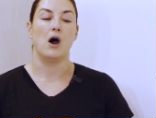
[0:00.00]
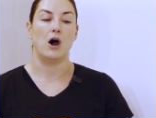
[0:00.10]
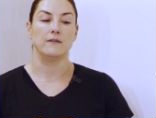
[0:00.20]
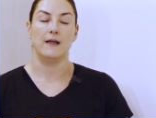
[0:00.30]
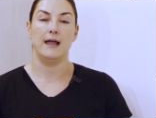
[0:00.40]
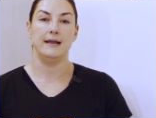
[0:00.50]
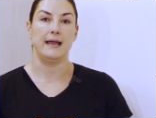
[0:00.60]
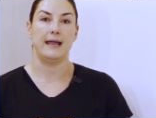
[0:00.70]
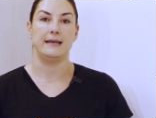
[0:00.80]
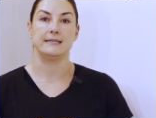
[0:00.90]
online
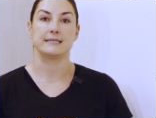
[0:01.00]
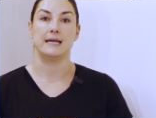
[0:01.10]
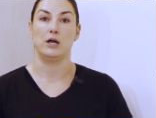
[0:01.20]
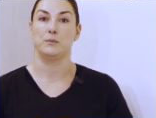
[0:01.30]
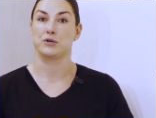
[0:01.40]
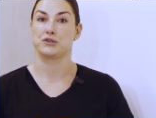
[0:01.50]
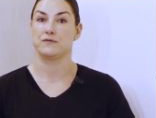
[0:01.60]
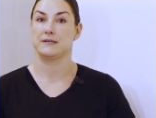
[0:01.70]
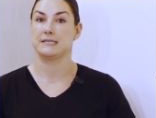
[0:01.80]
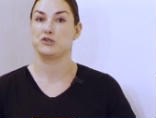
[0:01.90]
and it's gonna help your
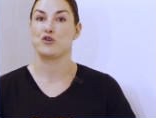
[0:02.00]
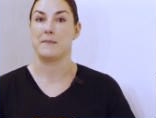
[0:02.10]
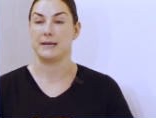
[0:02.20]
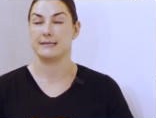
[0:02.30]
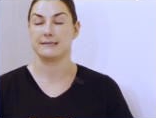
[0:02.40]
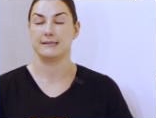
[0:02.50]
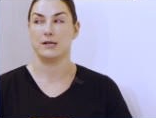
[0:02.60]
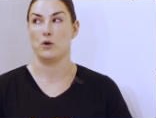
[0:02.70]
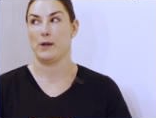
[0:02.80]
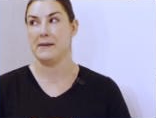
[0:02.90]
service
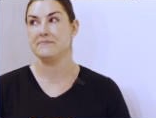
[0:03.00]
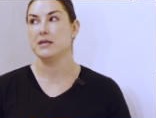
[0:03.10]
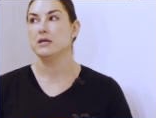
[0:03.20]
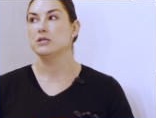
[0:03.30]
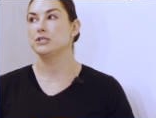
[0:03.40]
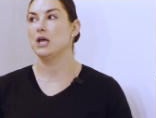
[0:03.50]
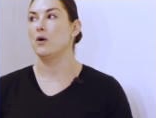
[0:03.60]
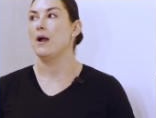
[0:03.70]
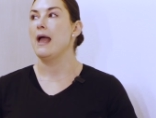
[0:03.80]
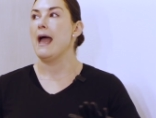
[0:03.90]
tremendously, okay?
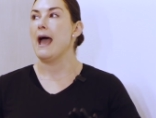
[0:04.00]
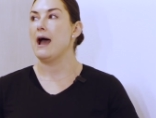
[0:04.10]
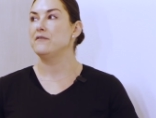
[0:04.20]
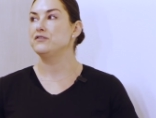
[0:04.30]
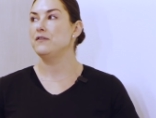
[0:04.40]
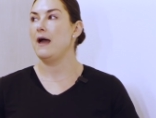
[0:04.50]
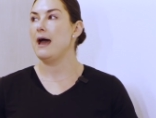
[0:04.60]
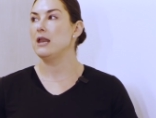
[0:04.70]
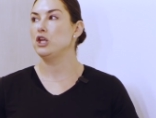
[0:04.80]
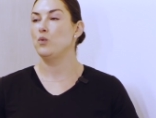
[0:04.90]
So after
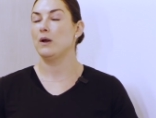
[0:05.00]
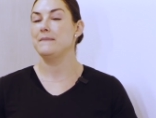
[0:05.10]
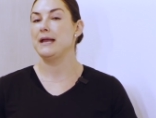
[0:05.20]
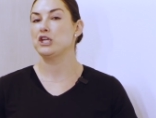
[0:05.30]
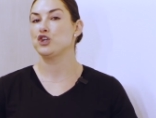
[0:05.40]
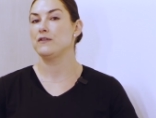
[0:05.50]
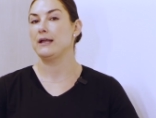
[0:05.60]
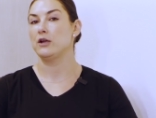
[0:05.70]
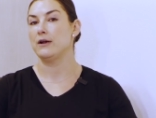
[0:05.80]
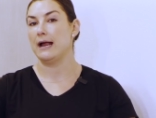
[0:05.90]
that, you wanna make sure
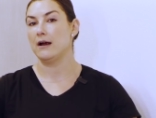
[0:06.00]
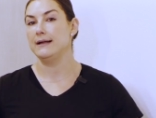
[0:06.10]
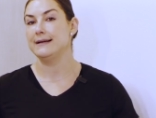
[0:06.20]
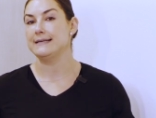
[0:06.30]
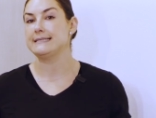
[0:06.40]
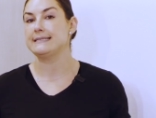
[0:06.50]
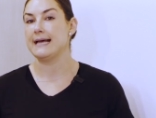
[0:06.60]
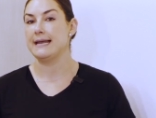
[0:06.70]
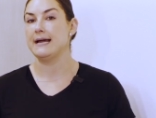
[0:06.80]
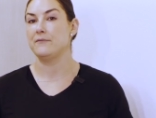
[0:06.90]
that your area is
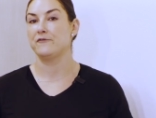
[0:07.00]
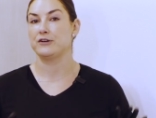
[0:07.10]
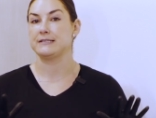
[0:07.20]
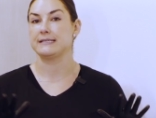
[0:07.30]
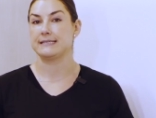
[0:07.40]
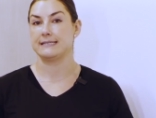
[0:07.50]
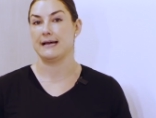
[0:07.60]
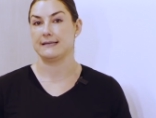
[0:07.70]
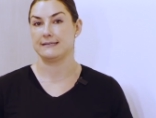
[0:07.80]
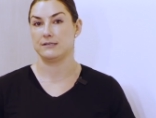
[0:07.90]
set up for
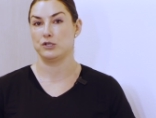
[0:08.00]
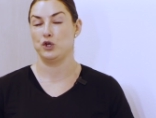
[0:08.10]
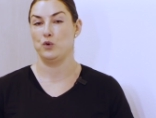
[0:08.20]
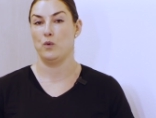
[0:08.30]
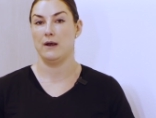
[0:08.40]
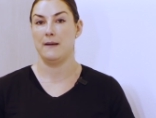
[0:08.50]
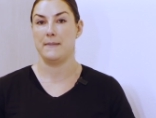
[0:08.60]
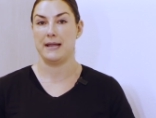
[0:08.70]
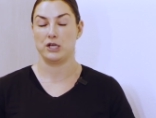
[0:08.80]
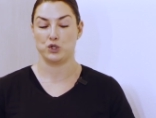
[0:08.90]
success. So you wanna
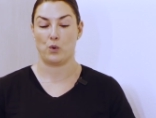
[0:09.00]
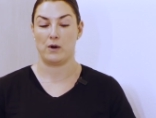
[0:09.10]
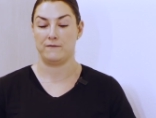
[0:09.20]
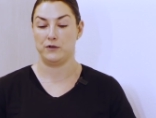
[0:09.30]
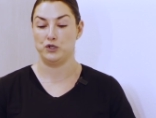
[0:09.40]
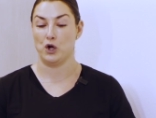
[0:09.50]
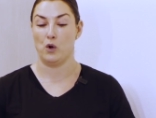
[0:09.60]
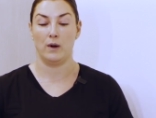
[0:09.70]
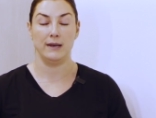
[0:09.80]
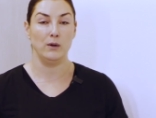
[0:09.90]
make sure if you
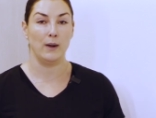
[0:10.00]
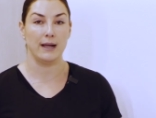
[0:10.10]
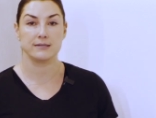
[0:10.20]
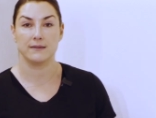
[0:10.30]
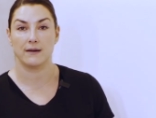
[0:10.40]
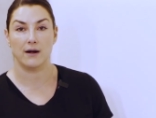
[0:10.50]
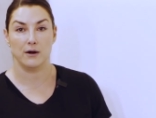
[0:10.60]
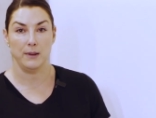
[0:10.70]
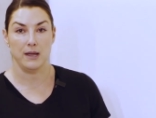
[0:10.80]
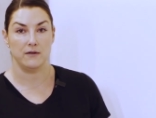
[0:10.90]
don't want any wax on the
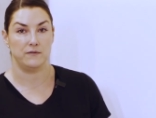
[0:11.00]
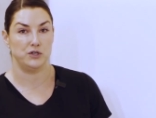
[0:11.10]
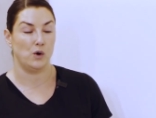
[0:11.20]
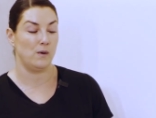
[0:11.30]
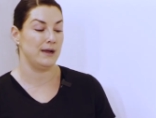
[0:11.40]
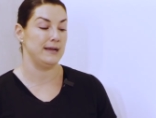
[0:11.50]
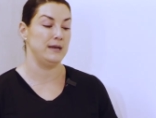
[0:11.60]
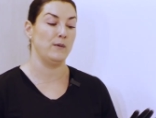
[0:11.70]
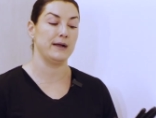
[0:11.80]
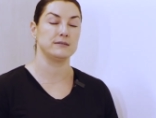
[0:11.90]
carpet, if you don't want
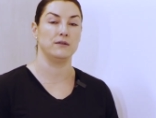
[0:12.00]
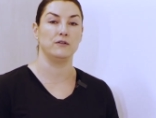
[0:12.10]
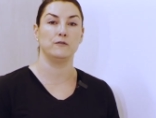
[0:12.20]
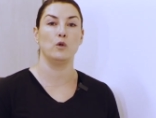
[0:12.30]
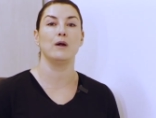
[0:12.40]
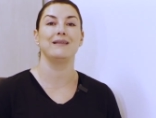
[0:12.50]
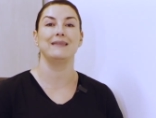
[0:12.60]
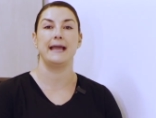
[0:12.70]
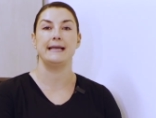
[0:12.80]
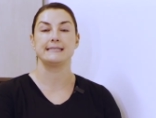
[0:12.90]
any wax on the floor,
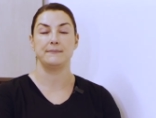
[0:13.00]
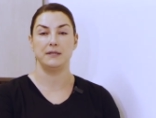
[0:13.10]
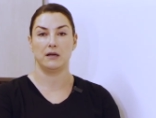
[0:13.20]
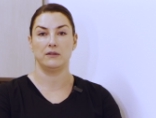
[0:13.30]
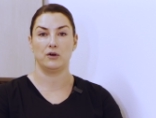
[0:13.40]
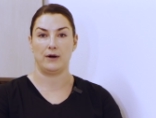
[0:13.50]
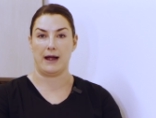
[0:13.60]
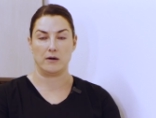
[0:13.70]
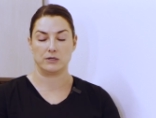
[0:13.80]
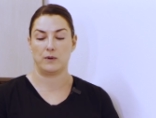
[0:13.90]
lay something on the
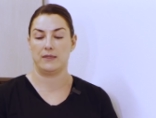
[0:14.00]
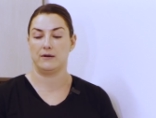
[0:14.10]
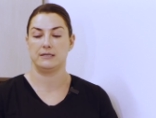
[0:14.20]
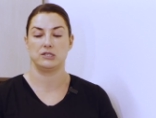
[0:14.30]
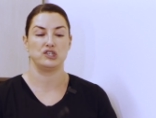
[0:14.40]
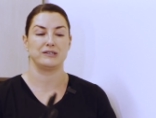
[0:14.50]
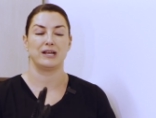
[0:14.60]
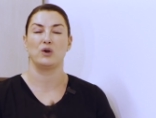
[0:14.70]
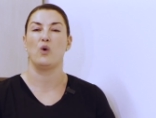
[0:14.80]
ground, whether it's just like an